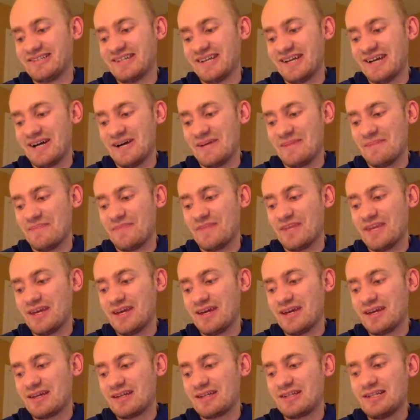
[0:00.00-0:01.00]

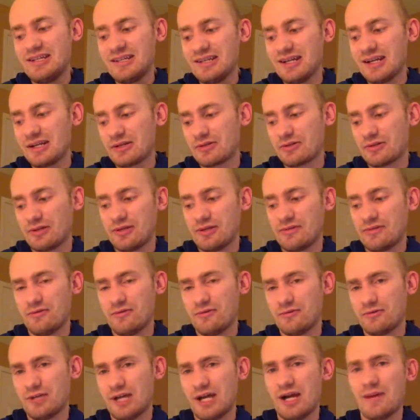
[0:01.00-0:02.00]
Because he's actually
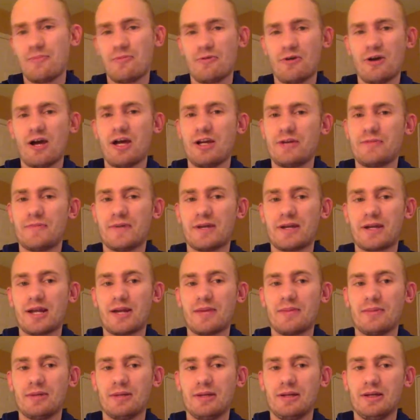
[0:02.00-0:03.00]
their top prospect,
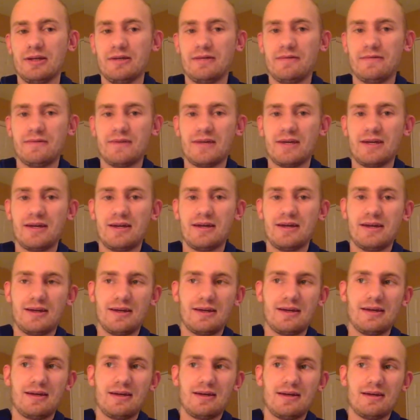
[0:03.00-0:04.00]
I believe.
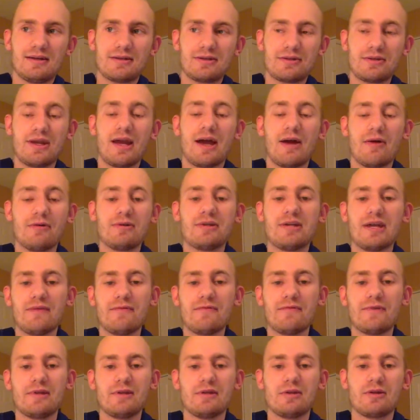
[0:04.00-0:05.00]
So yeah, I would
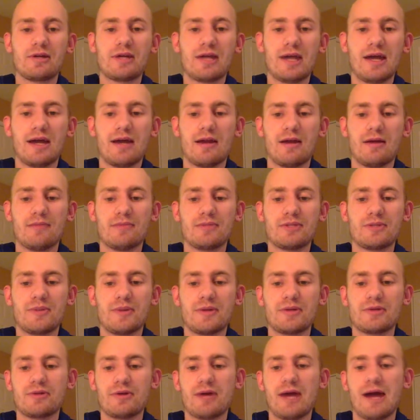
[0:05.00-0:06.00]
definitely look at
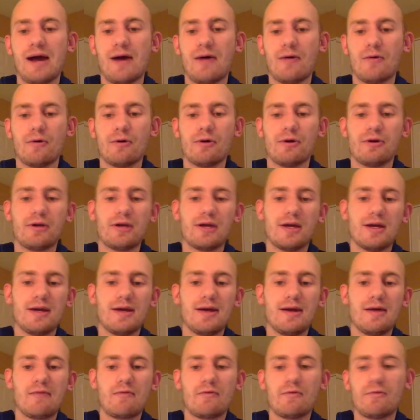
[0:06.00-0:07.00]
Spencer Howard
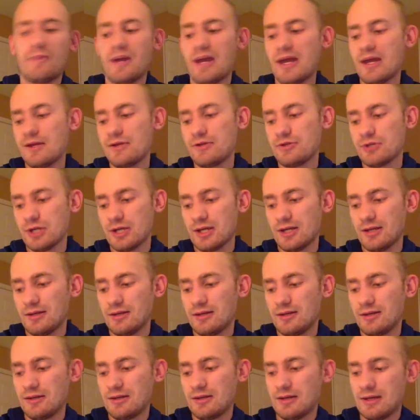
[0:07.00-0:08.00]
for pitching.
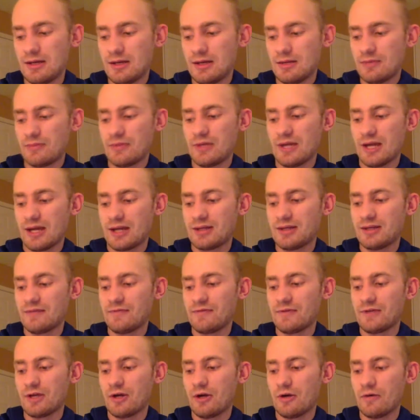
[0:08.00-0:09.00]
Yeah, I could
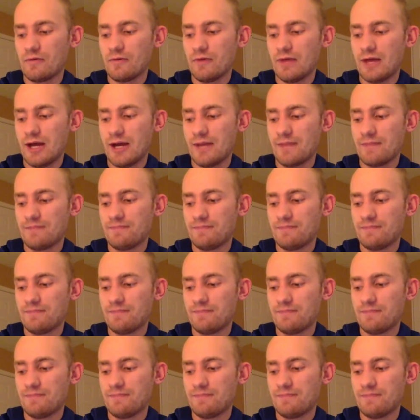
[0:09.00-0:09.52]
definitely go over that.